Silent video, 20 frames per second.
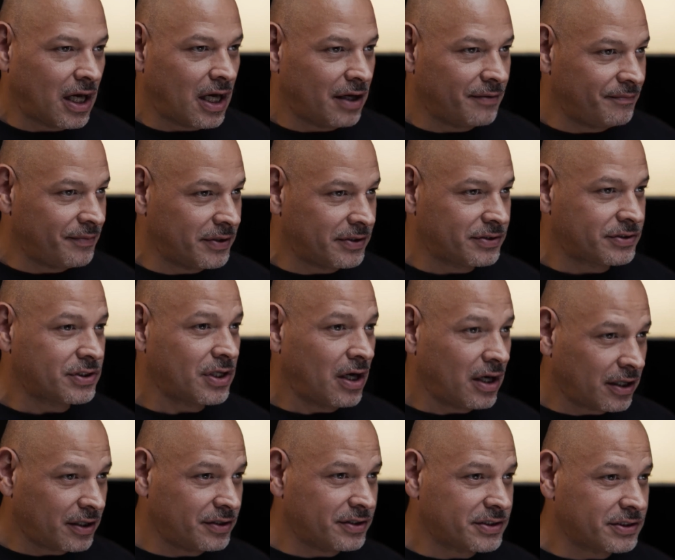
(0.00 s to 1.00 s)
I've been
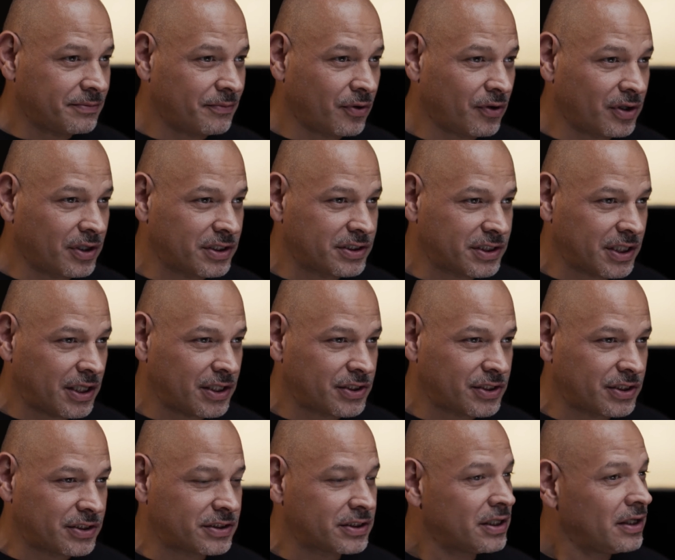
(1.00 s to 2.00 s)
talking to some
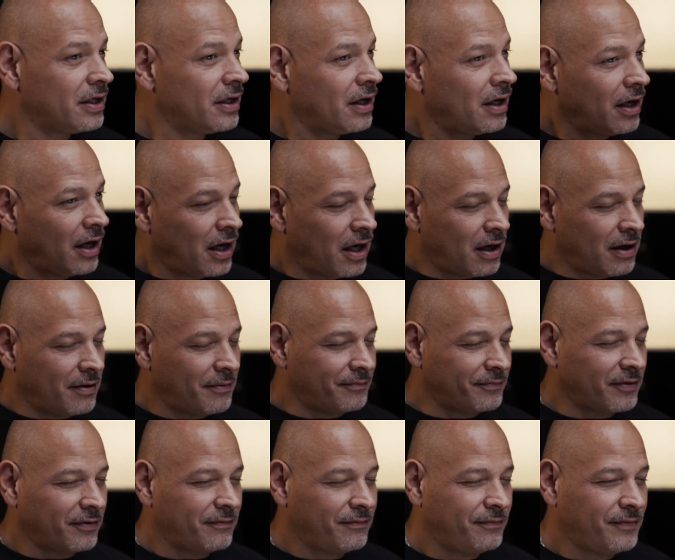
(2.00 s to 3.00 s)
organizations.
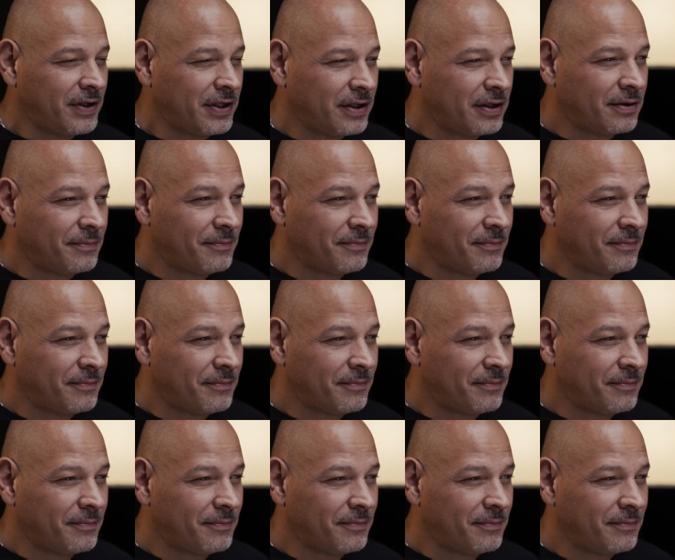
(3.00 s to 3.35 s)
Feeding